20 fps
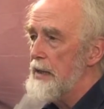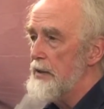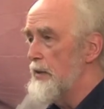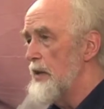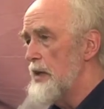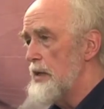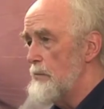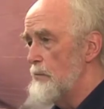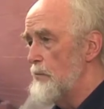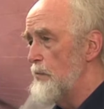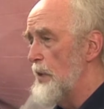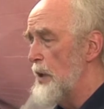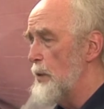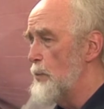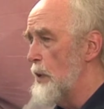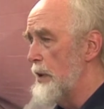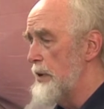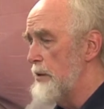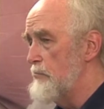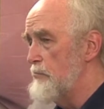And they
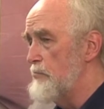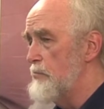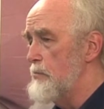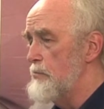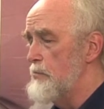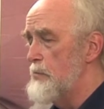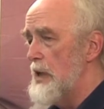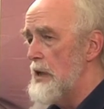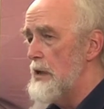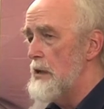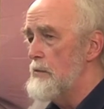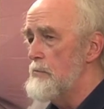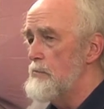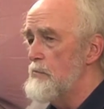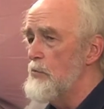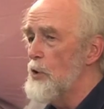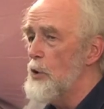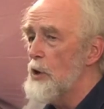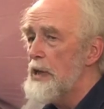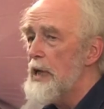won a
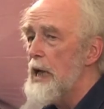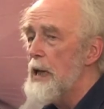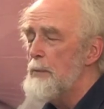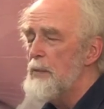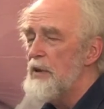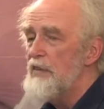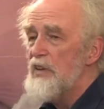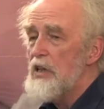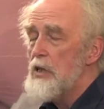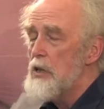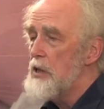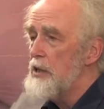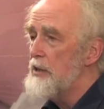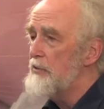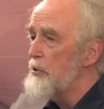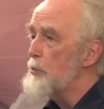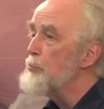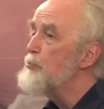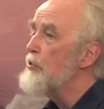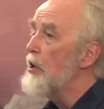Royal Academy of
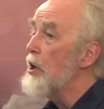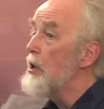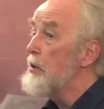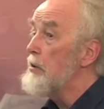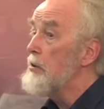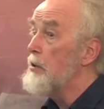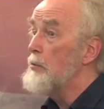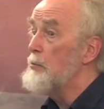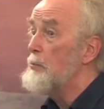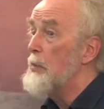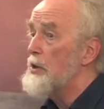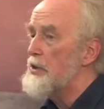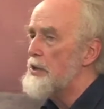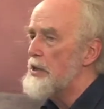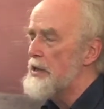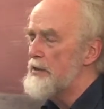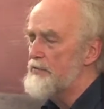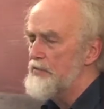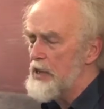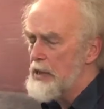Engineering prize on Monday
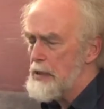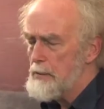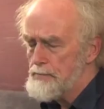evening